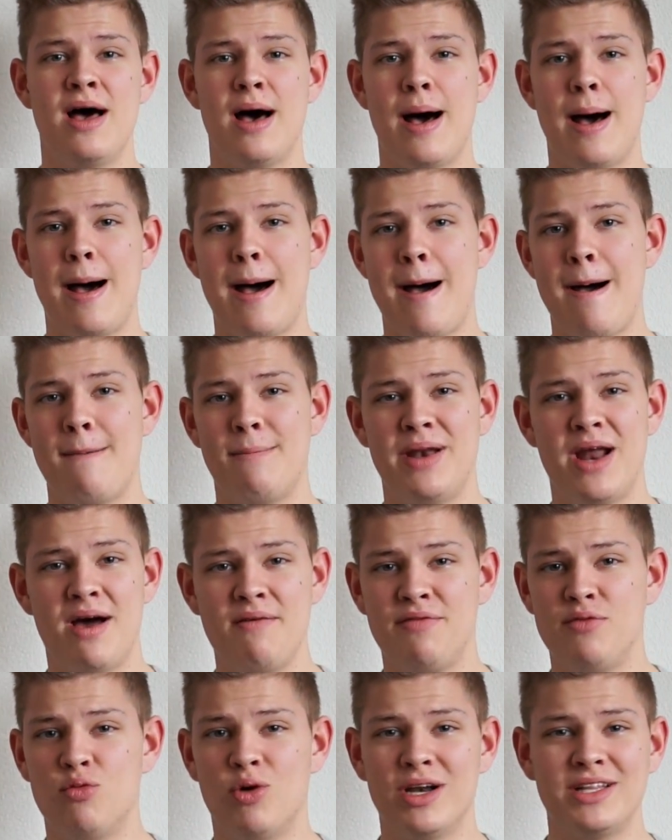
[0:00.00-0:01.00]
And now
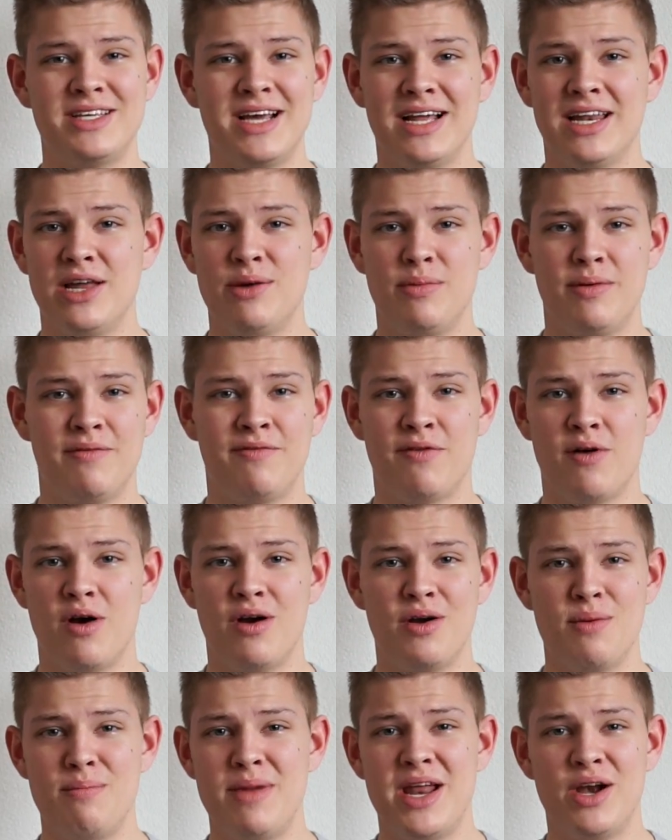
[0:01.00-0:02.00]
if you want to take a little bit
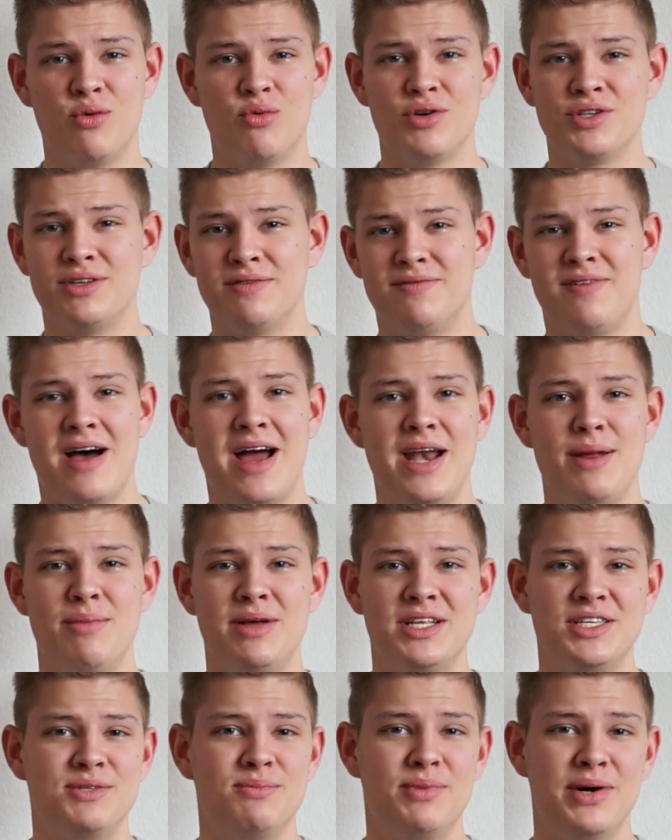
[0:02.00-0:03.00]
further, minerals and
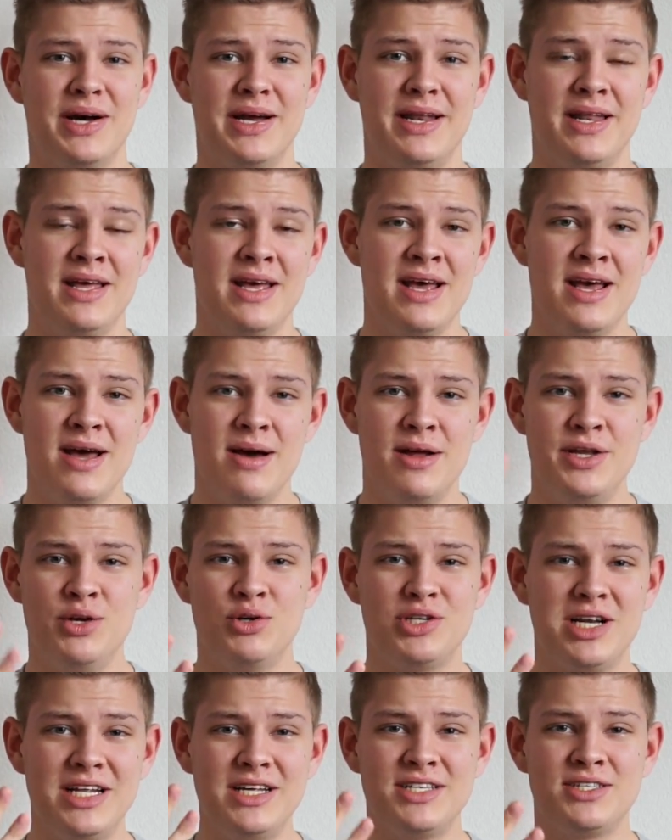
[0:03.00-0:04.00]
vitamins, but
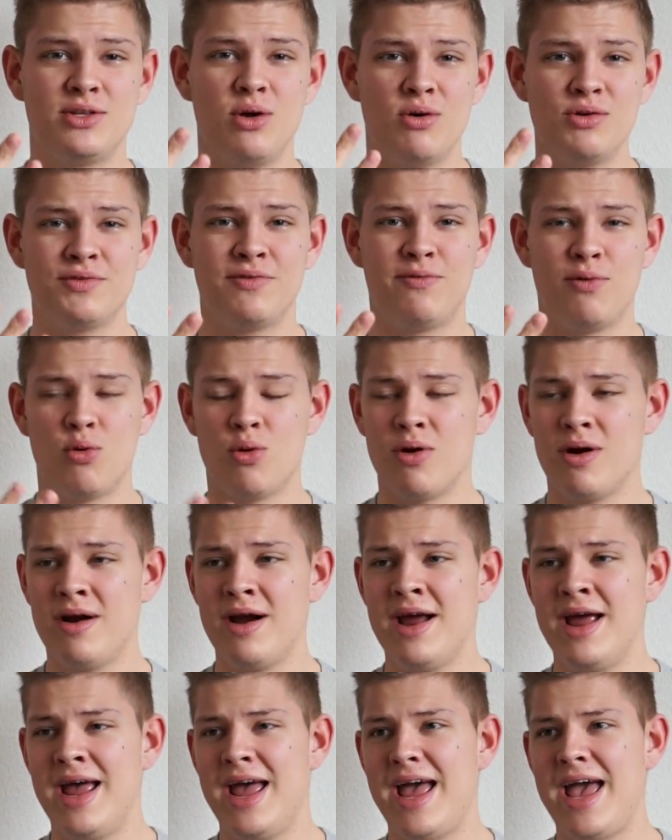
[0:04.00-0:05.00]
usually it's those
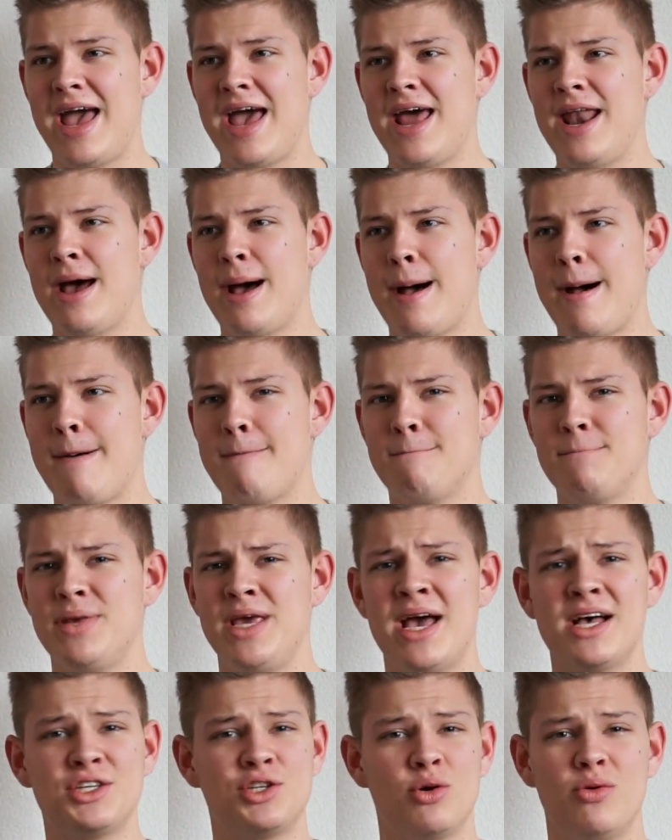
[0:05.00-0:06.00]
four. And
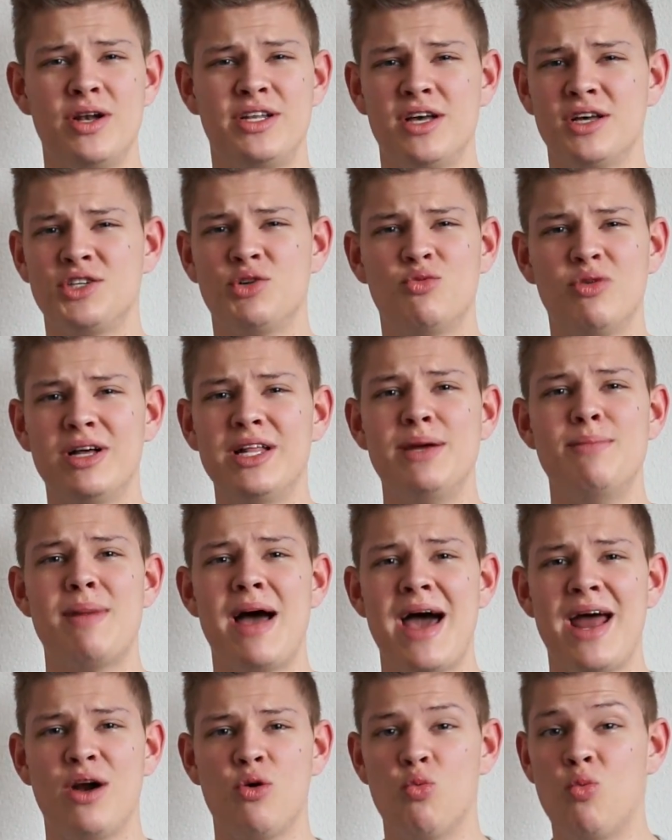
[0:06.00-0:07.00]
yeah, so it doesn't really
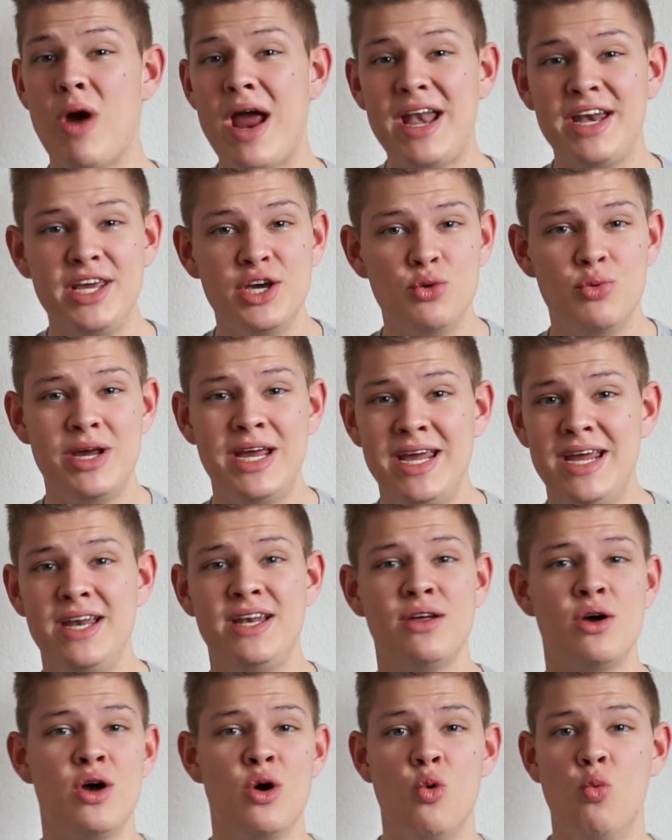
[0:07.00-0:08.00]
matter when you
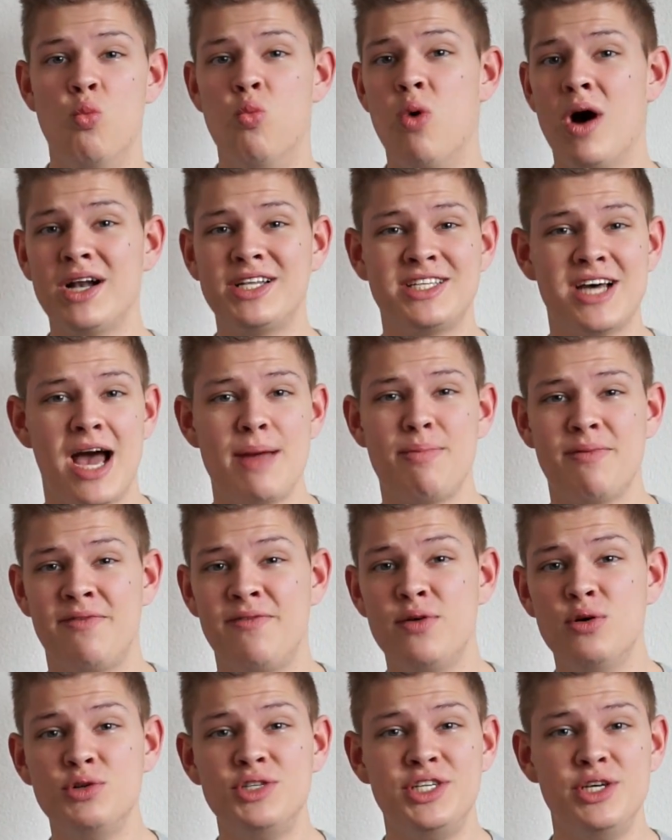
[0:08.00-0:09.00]
eat, what type of
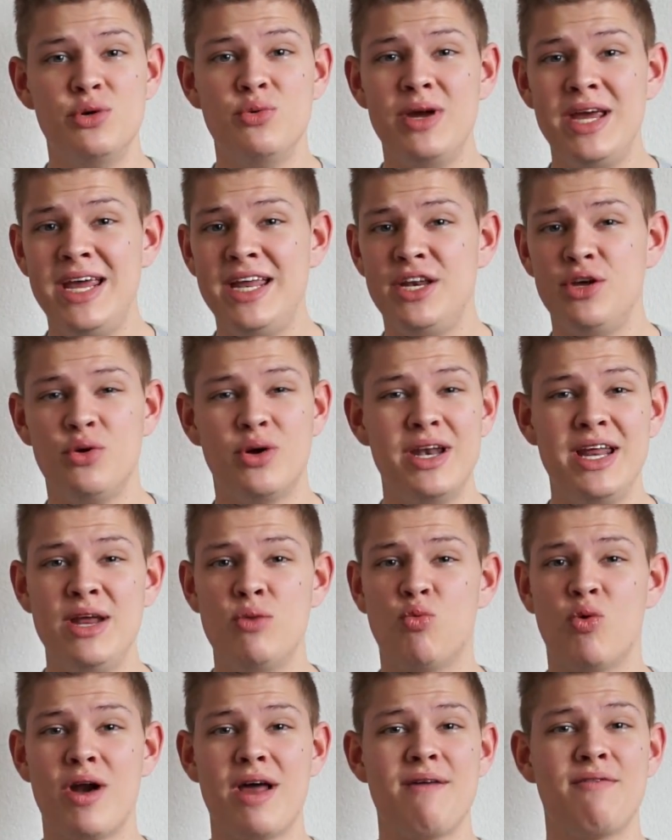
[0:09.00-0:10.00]
foods you eat. You can
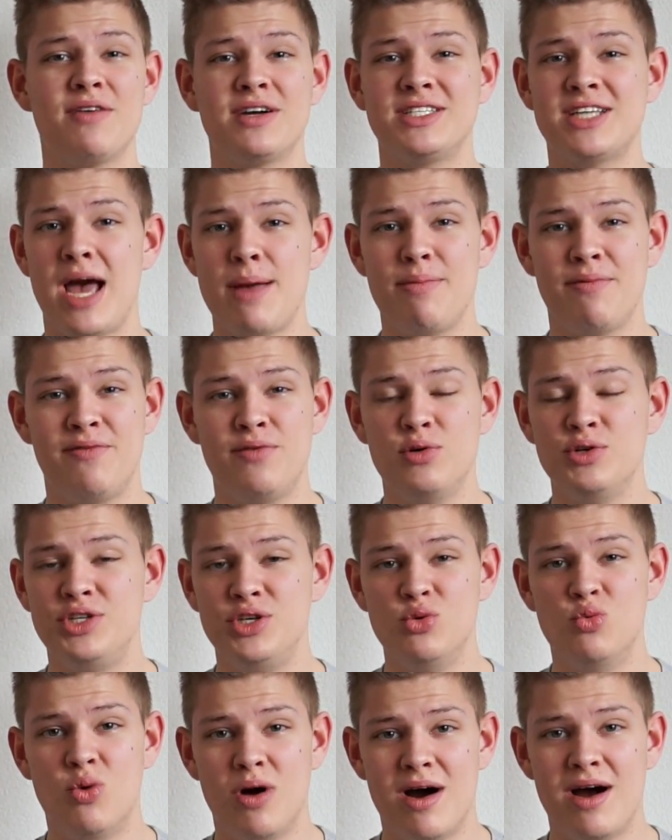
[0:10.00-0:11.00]
eat whatever type of foods
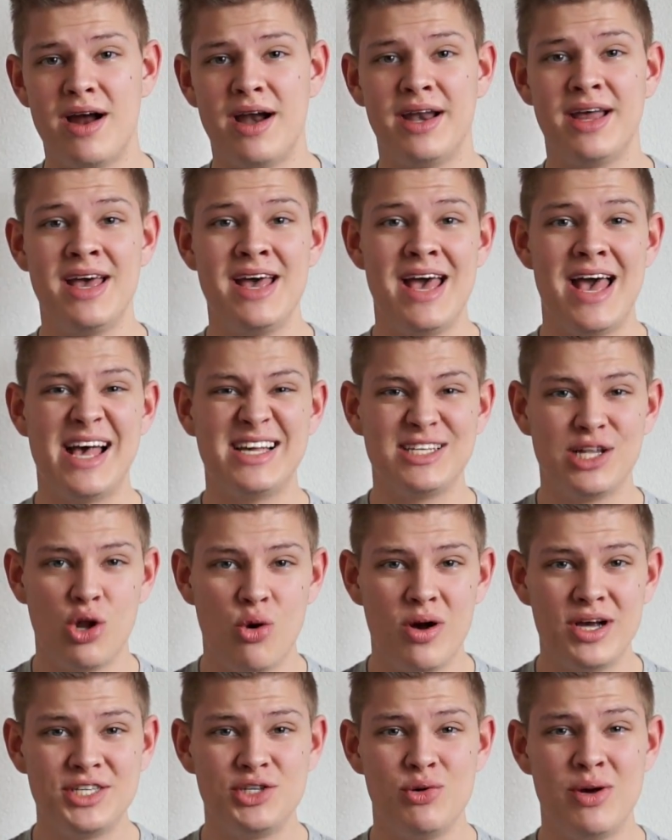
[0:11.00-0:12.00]
you want as
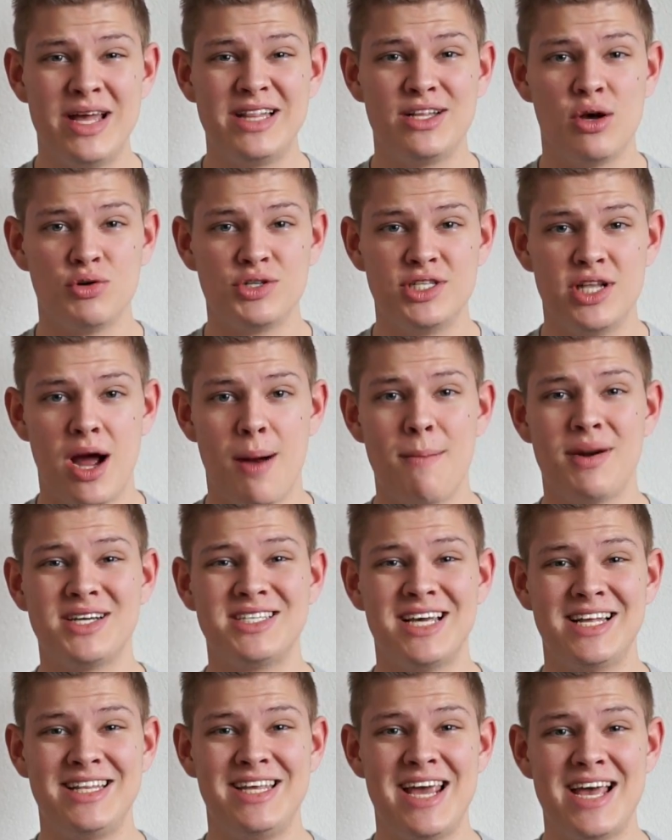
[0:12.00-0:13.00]
long as you hit those numbers
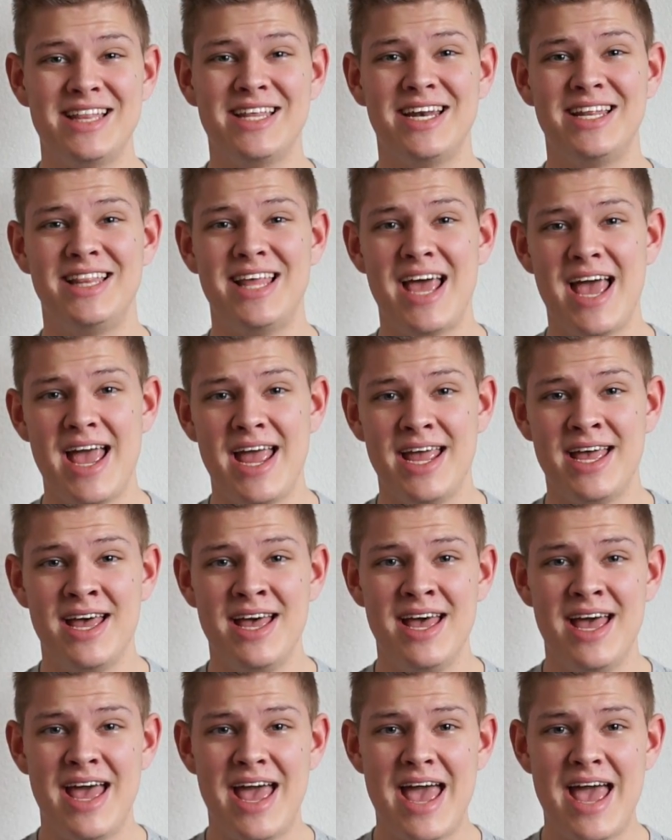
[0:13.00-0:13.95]
at the end of the day.